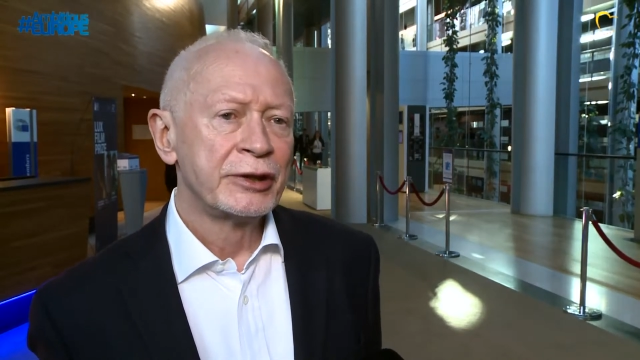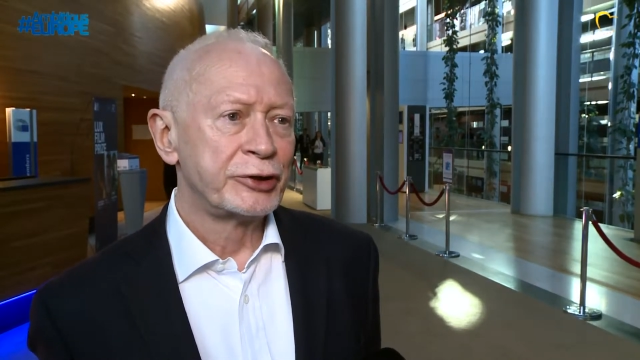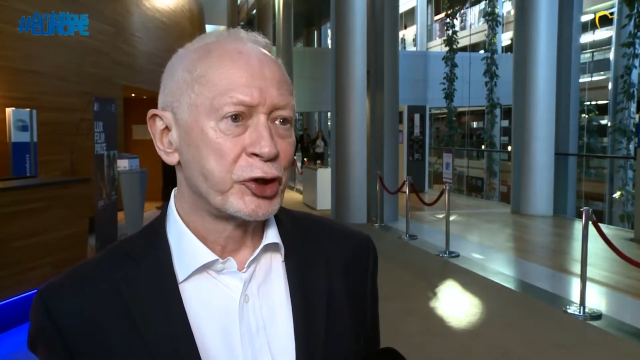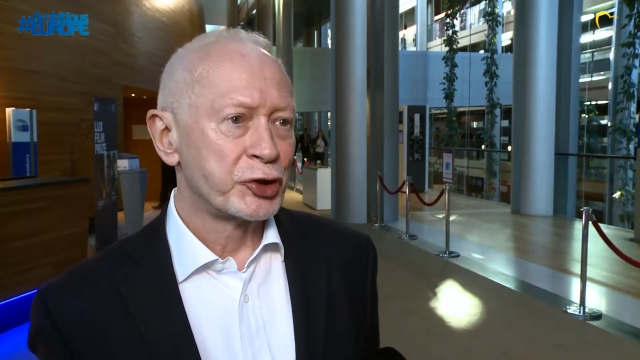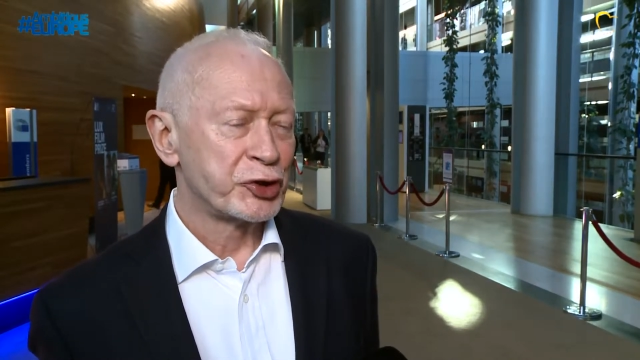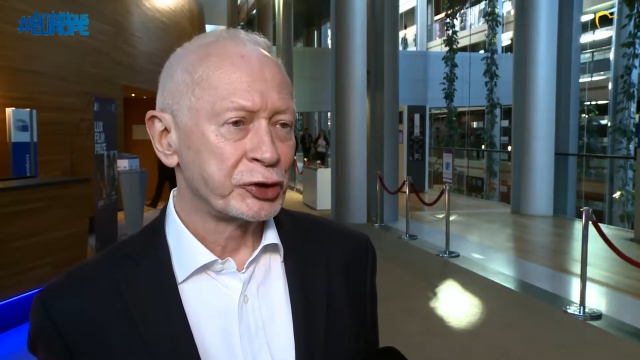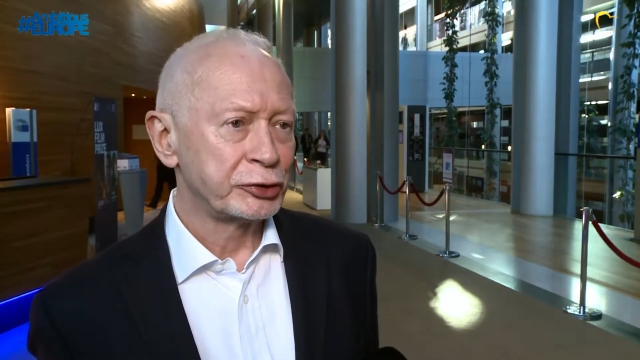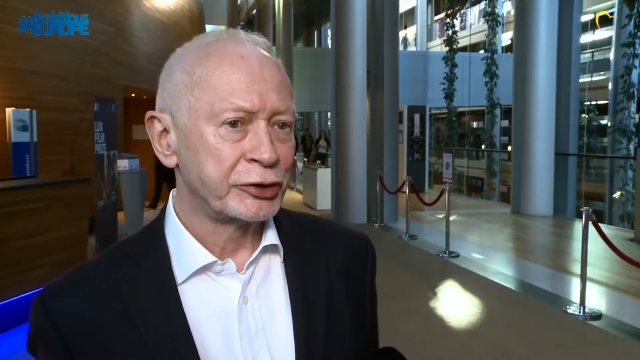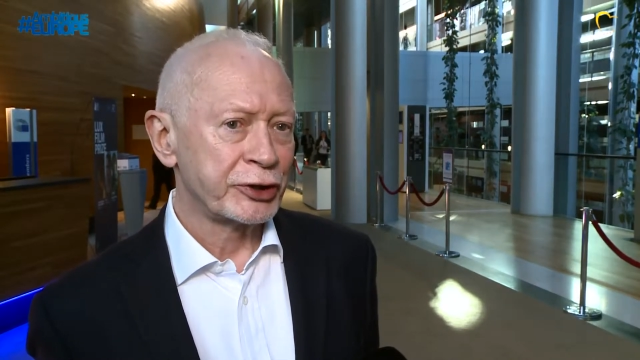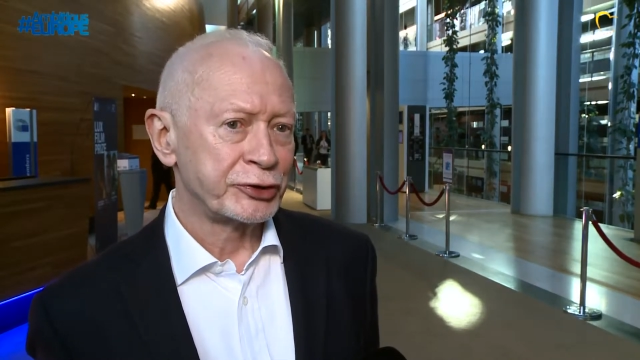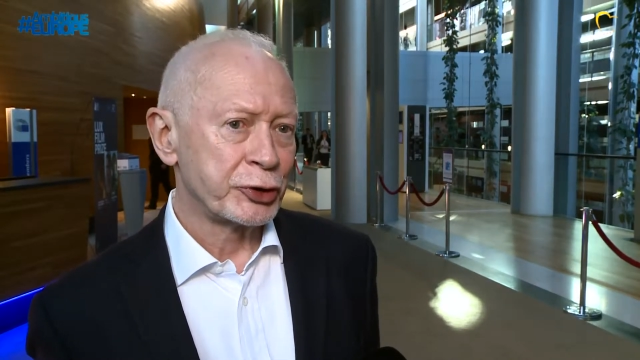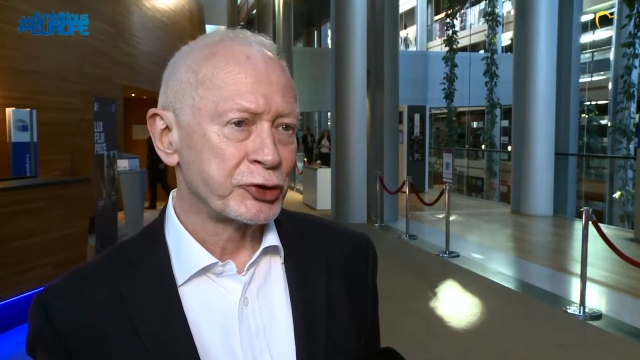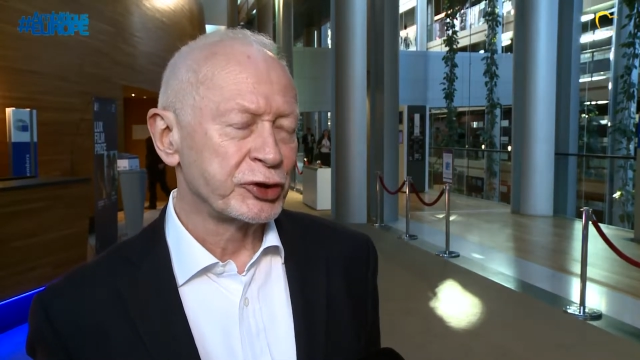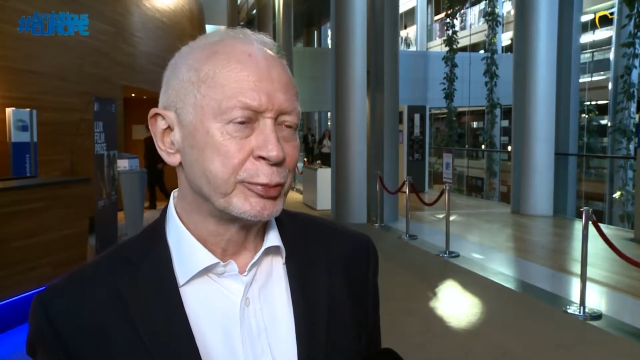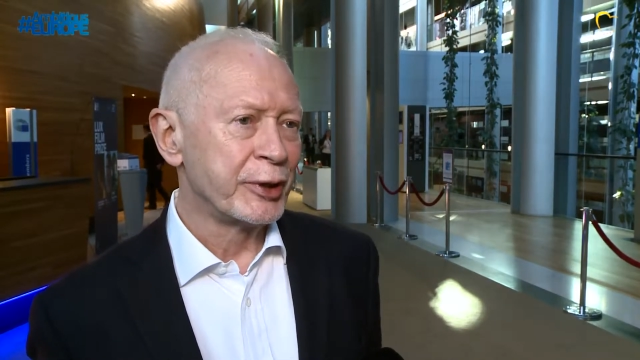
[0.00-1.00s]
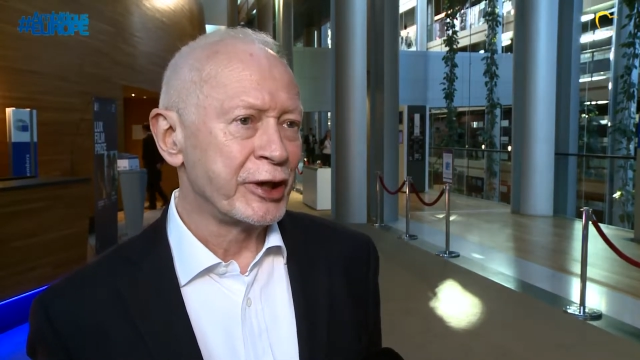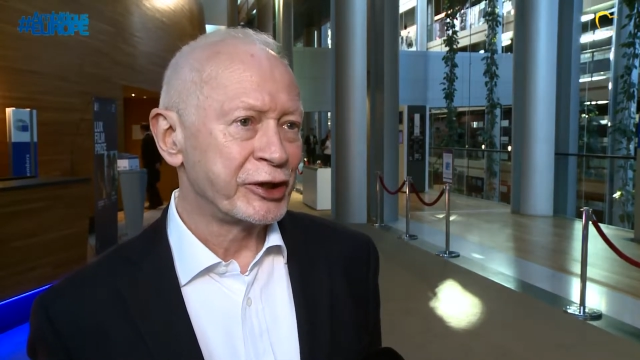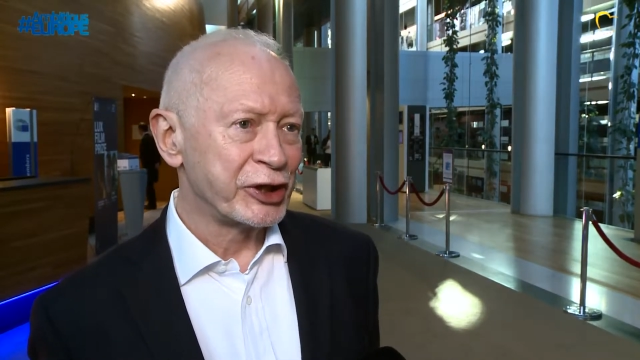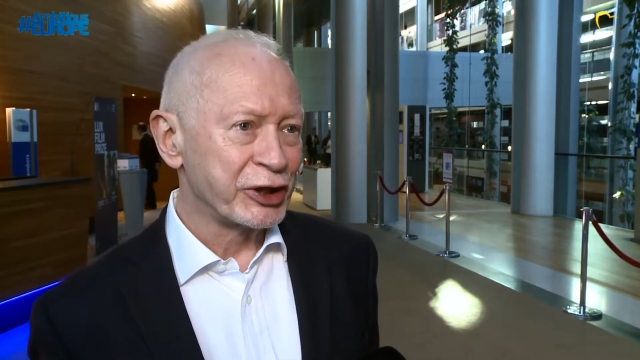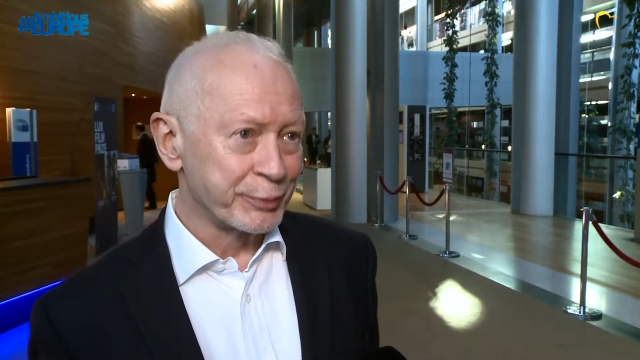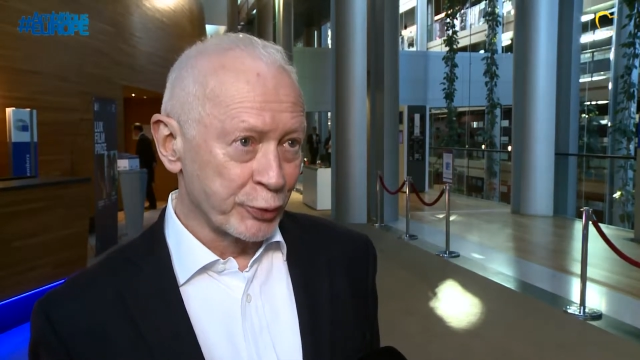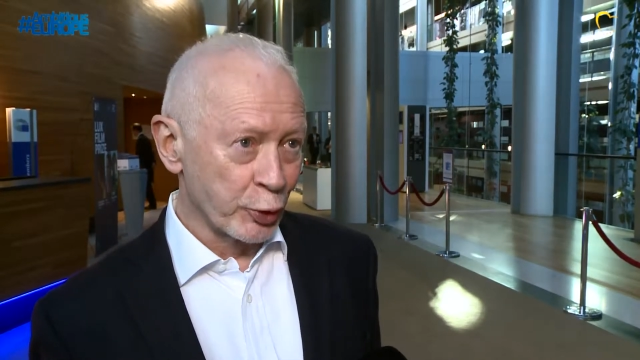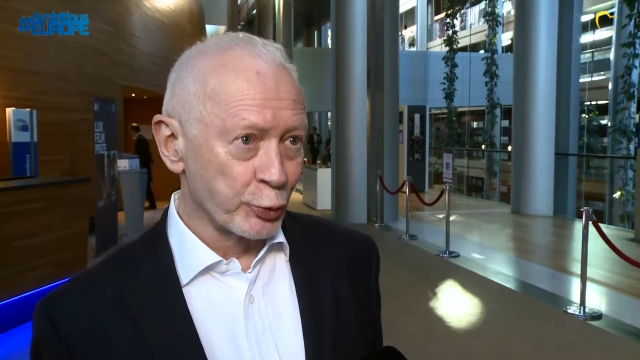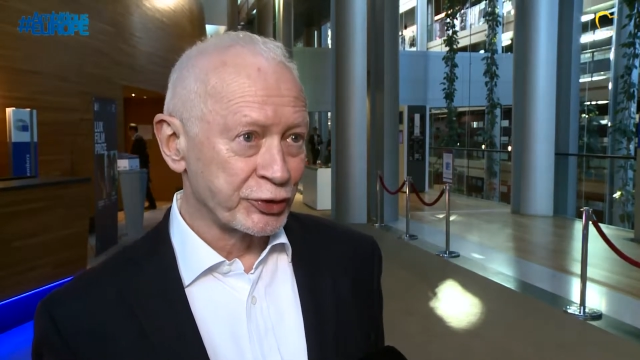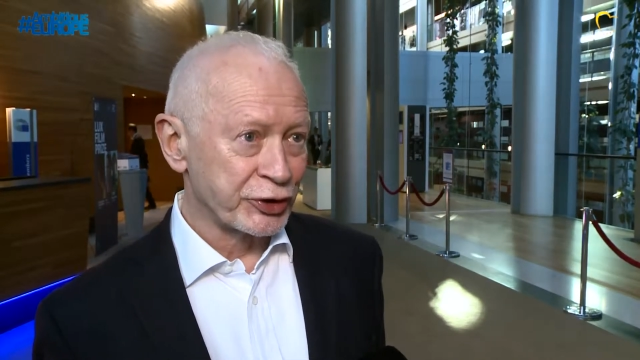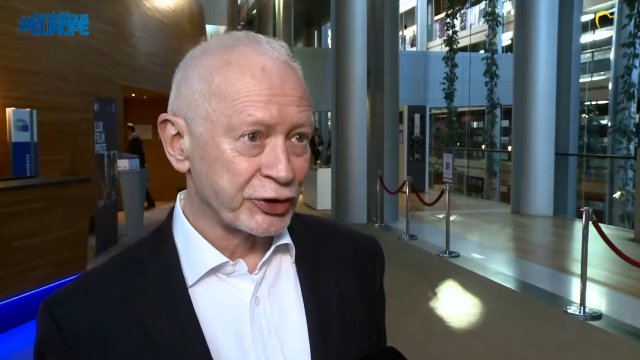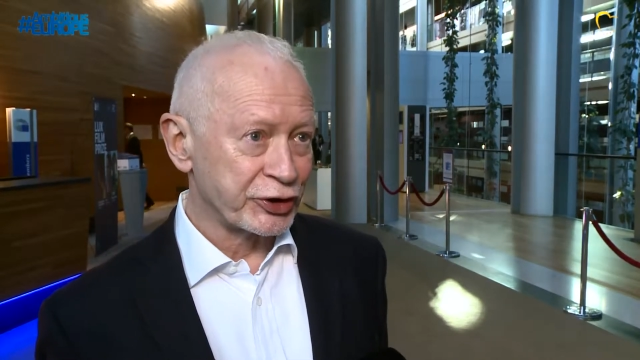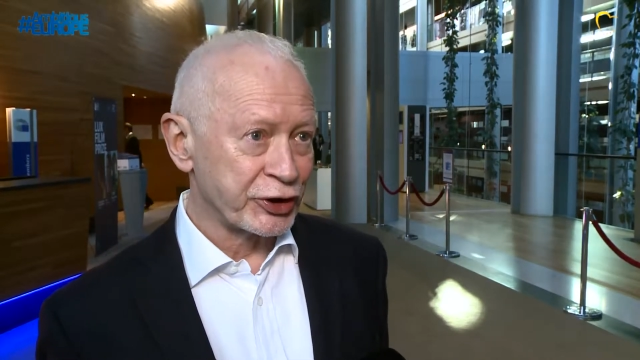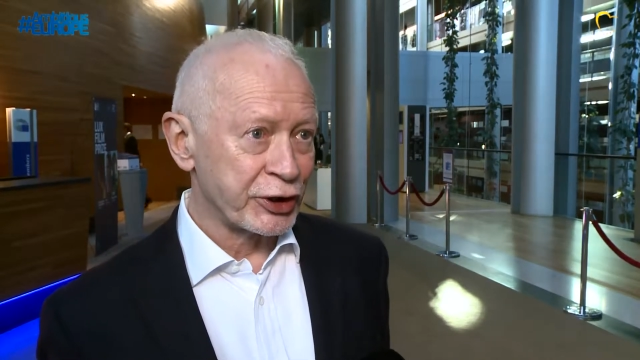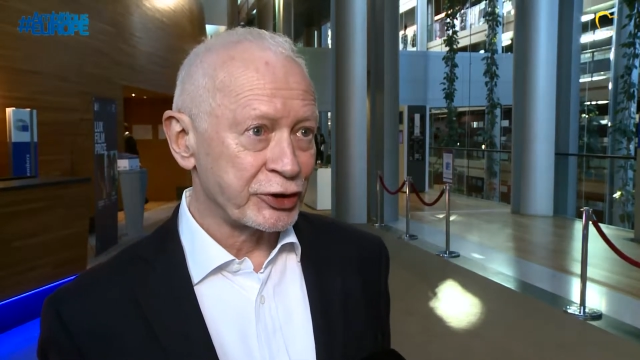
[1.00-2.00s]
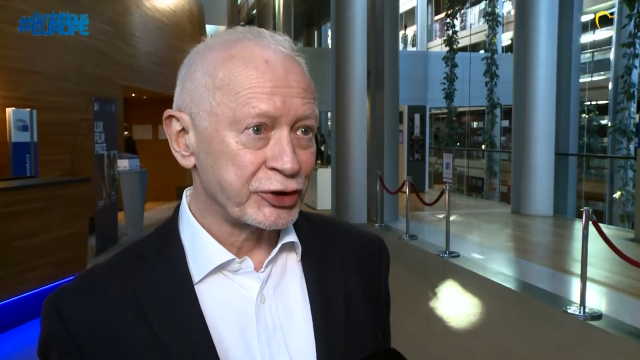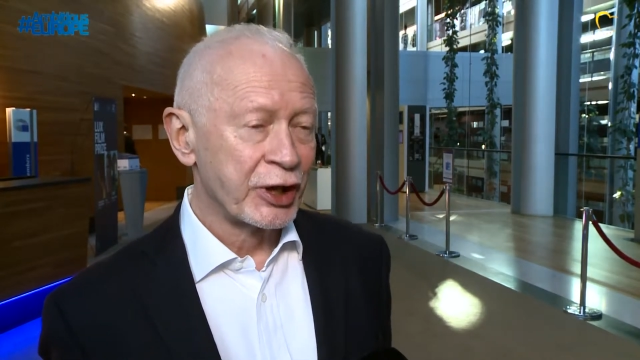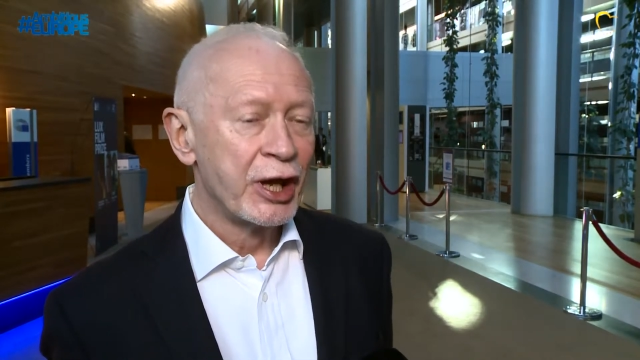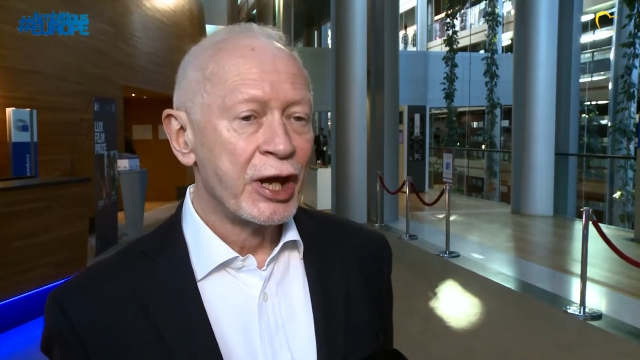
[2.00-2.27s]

the decision-making processes